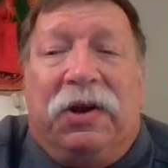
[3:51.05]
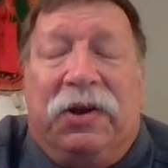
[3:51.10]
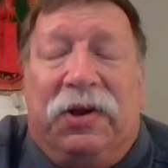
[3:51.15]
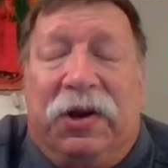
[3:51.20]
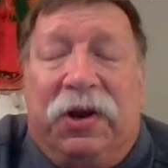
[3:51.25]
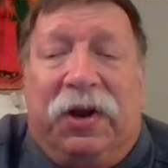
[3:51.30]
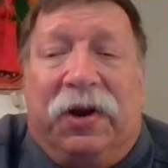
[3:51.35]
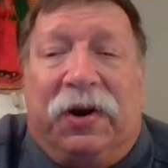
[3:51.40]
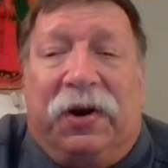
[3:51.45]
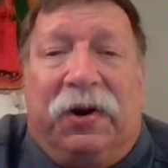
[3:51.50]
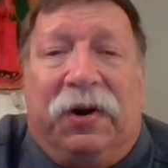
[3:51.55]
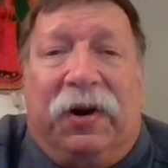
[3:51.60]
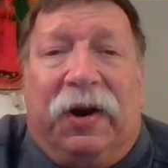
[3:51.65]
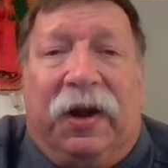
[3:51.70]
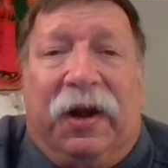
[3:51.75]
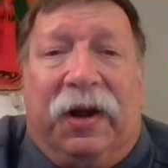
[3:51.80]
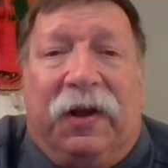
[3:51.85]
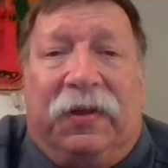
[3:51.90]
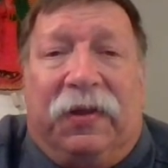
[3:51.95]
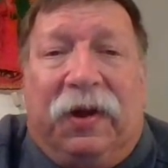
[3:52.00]
deer
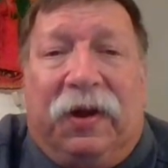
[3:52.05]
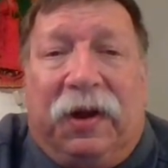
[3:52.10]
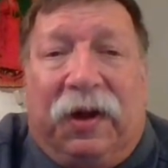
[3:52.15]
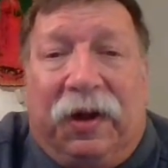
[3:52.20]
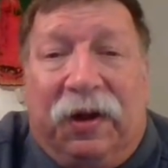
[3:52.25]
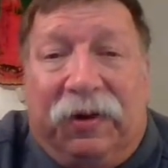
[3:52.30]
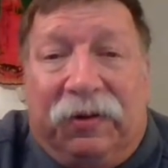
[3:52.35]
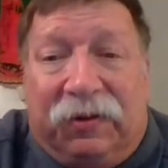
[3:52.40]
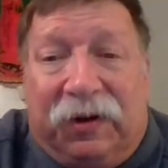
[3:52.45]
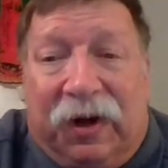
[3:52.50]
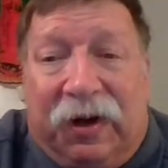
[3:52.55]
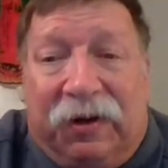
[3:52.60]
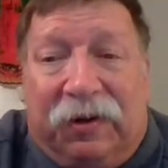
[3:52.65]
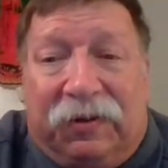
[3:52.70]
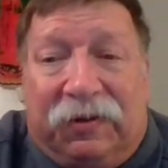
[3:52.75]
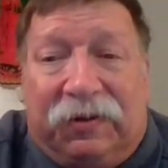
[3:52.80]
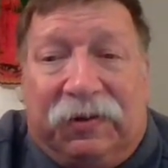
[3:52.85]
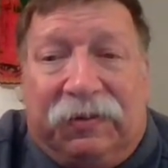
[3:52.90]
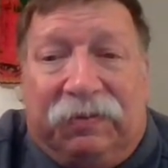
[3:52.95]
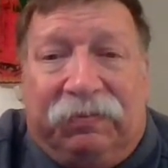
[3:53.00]
in the
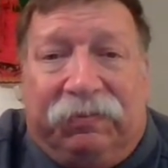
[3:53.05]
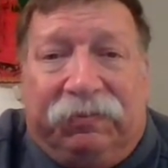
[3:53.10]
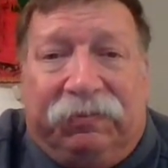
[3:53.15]
headlights.